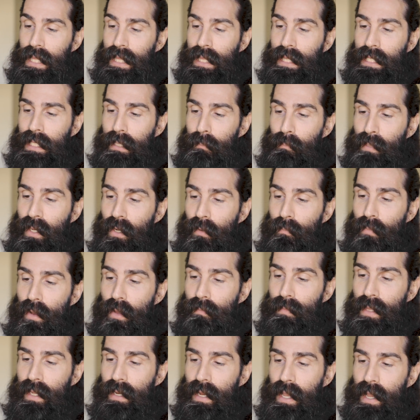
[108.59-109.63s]
the beard
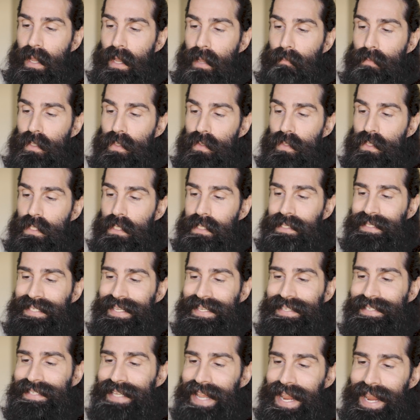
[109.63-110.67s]
balm that I'm using
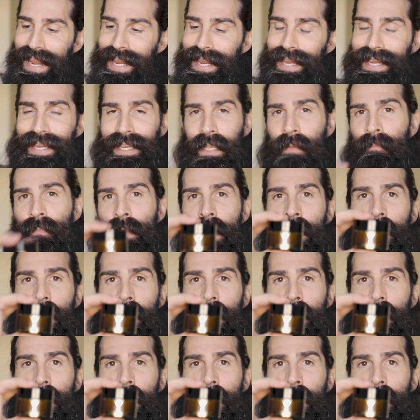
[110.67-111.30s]
today